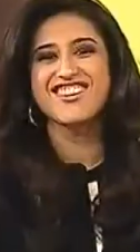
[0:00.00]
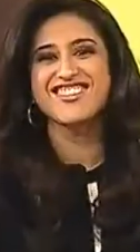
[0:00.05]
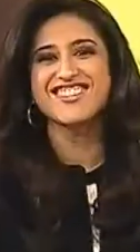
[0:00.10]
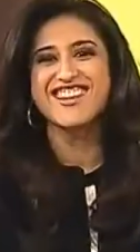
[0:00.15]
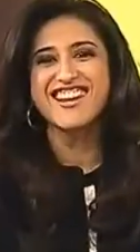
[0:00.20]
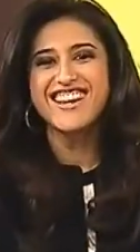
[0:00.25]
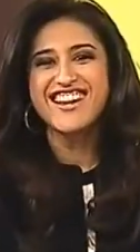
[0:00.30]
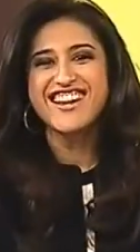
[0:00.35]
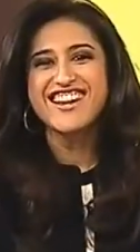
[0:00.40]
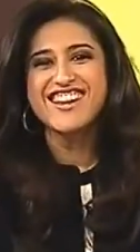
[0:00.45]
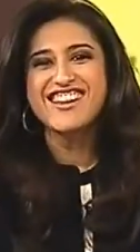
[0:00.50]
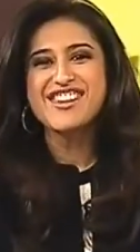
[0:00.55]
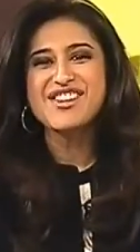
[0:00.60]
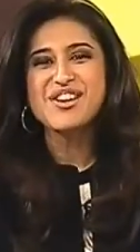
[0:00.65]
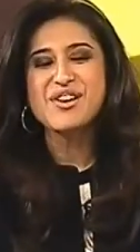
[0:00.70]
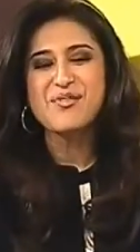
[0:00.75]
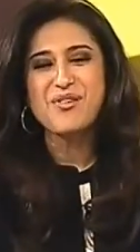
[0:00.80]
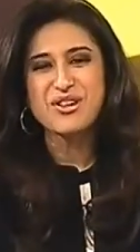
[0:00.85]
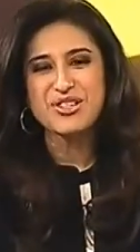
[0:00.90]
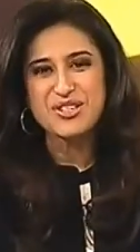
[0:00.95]
much.
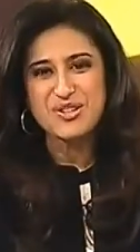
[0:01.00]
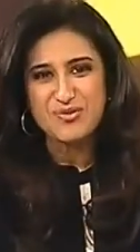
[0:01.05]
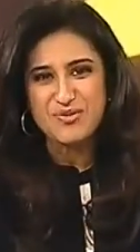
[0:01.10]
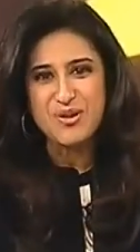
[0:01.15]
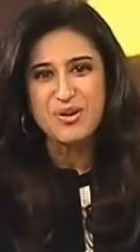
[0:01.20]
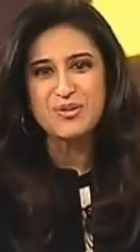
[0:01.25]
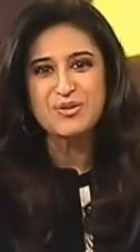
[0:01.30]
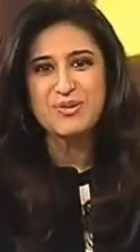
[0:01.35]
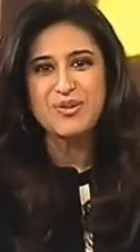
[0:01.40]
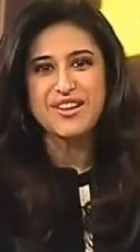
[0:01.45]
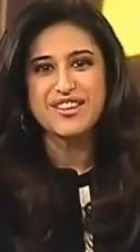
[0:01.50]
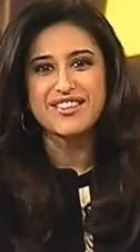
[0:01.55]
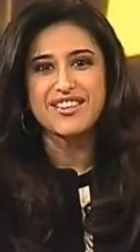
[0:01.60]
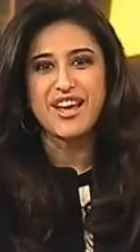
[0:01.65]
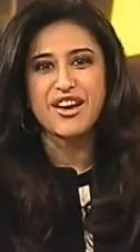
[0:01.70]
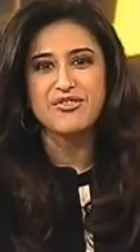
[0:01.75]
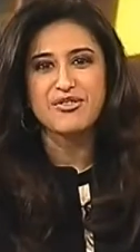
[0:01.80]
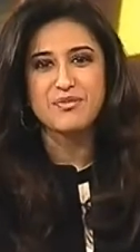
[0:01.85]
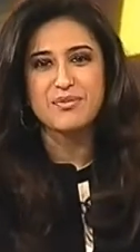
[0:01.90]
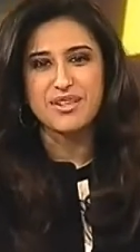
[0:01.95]
You're watching World
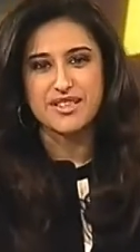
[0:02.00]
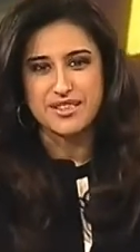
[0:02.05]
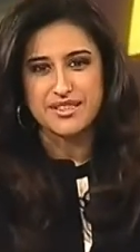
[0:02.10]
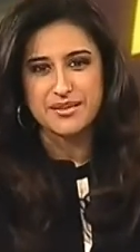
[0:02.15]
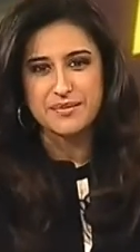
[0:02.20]
One live from